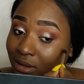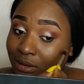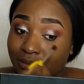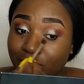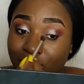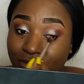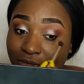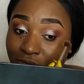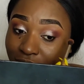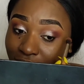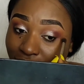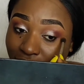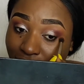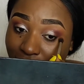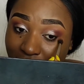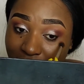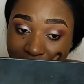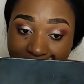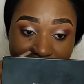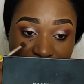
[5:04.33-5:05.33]
above
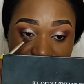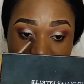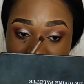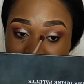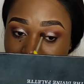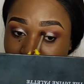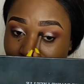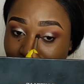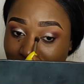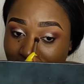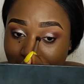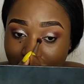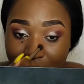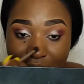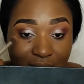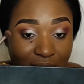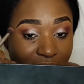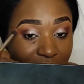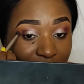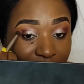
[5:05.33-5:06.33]
where the eyeshadow was
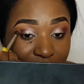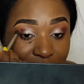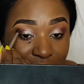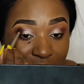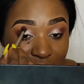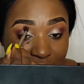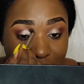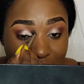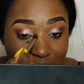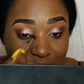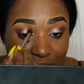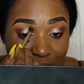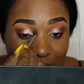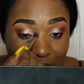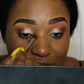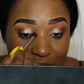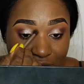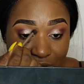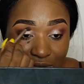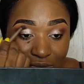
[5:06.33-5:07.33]
applied, just to
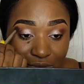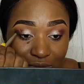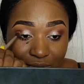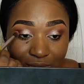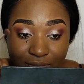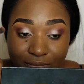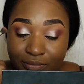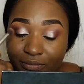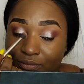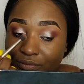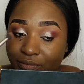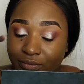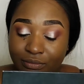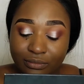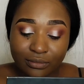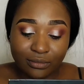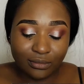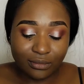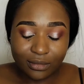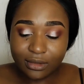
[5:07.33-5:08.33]
make sure
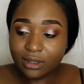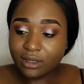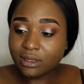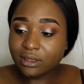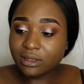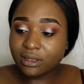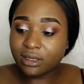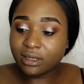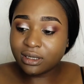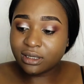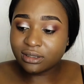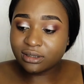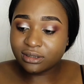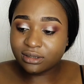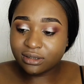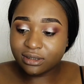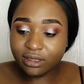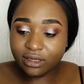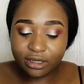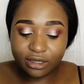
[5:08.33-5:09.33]
that
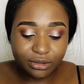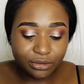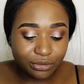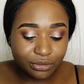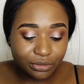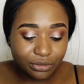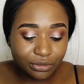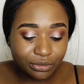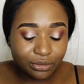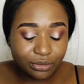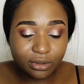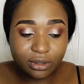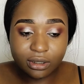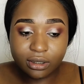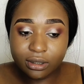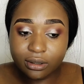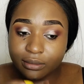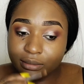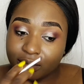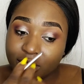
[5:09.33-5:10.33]
there are no
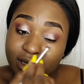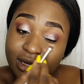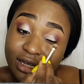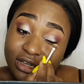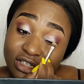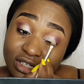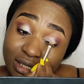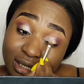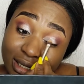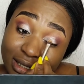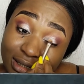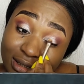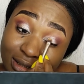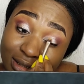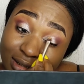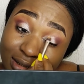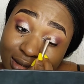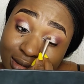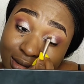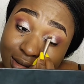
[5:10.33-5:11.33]
harsh
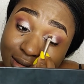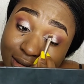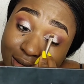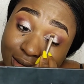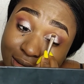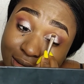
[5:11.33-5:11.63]
lines.